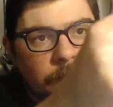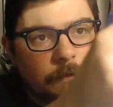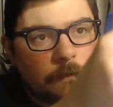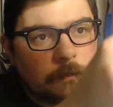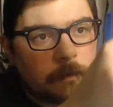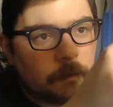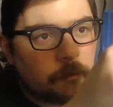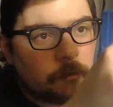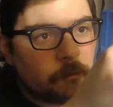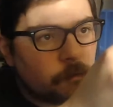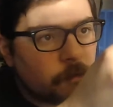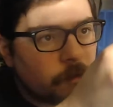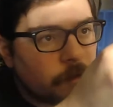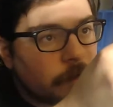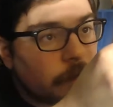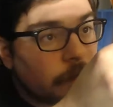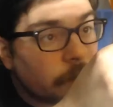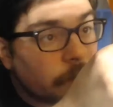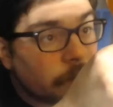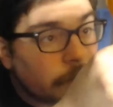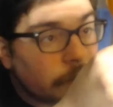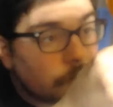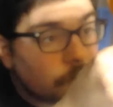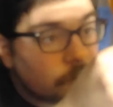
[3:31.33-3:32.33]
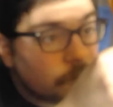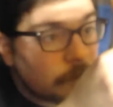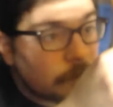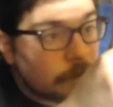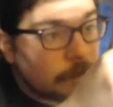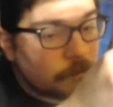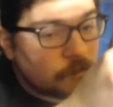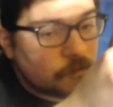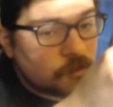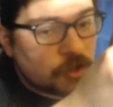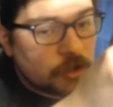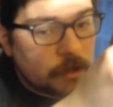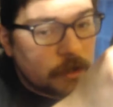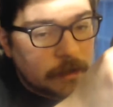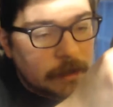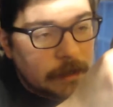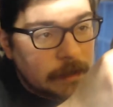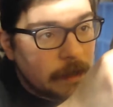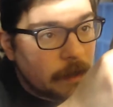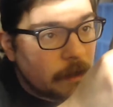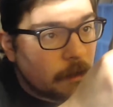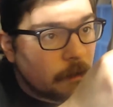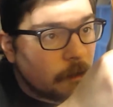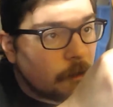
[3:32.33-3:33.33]
to really see that's
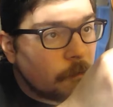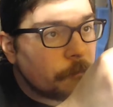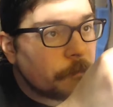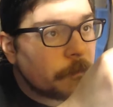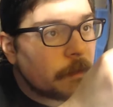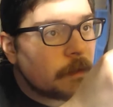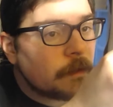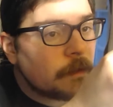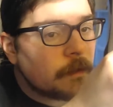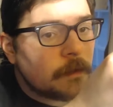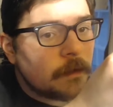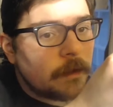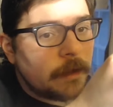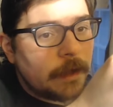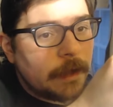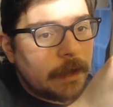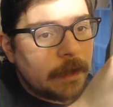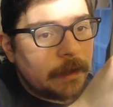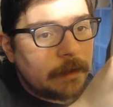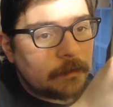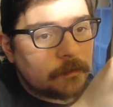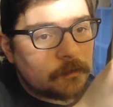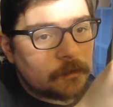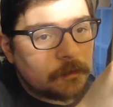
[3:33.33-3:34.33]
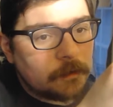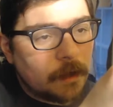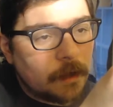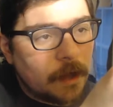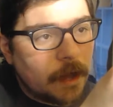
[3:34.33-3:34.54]
chunky at all. And it's